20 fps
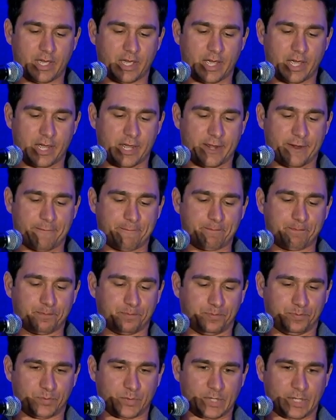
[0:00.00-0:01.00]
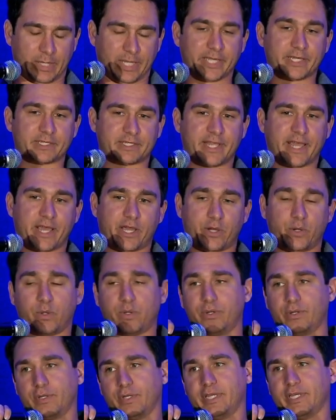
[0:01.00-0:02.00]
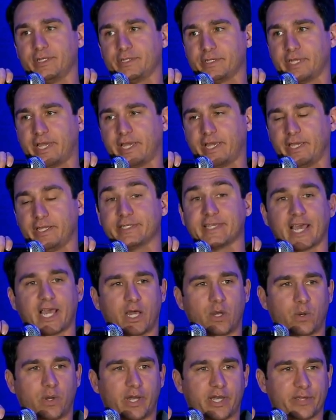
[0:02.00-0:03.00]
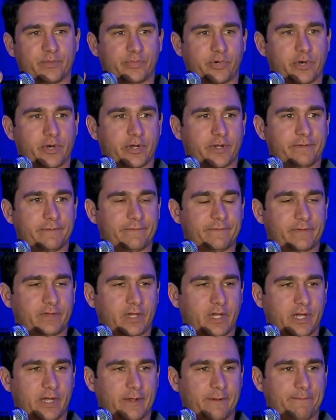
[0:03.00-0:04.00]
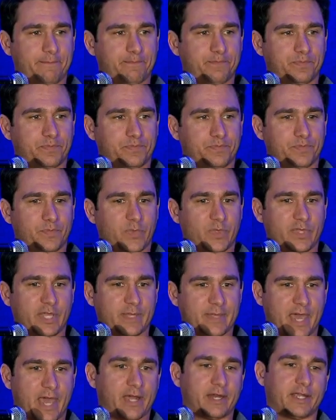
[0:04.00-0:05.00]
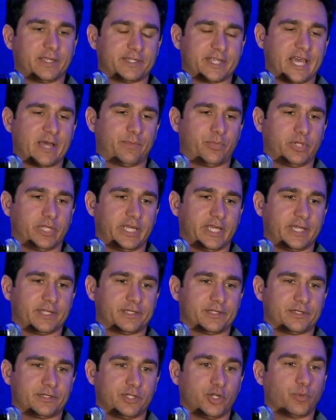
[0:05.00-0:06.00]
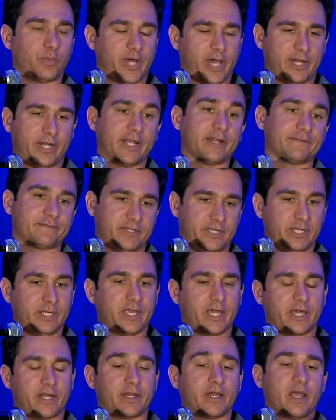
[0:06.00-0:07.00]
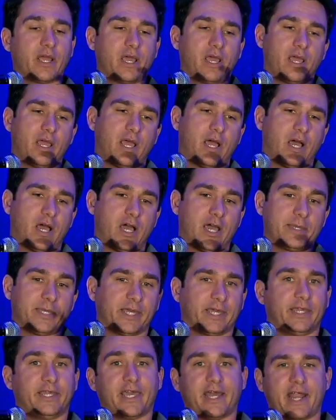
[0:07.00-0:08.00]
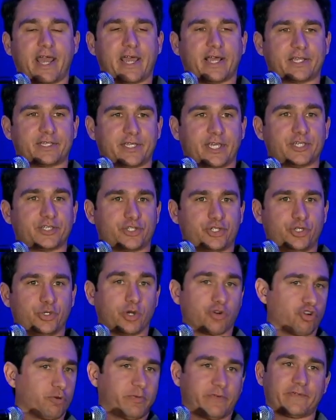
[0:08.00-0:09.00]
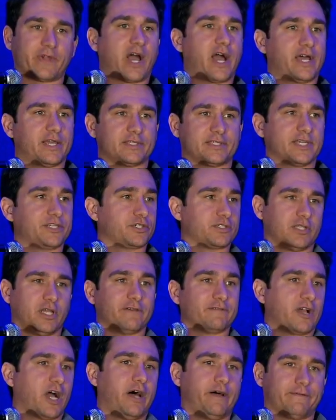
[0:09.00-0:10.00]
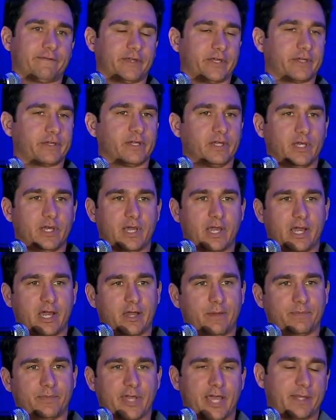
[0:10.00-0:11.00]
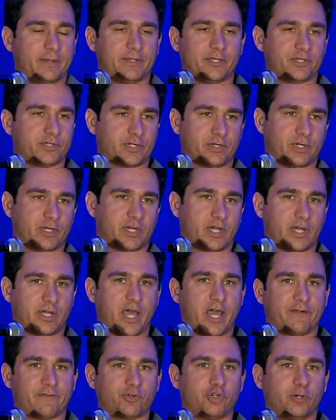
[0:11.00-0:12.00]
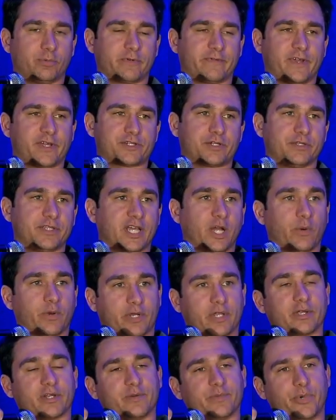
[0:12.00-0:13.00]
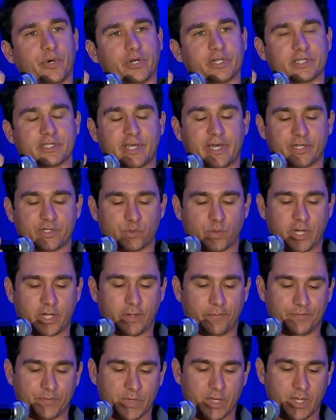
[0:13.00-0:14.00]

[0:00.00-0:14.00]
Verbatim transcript: Um, Links DAO is a DAO I am part of. Um, in that example, it's you know buy an NFT again, uh, and then get access to a group of guys that just love golfing. Um, and there's a, a, kind of cool professional networking component to that as well.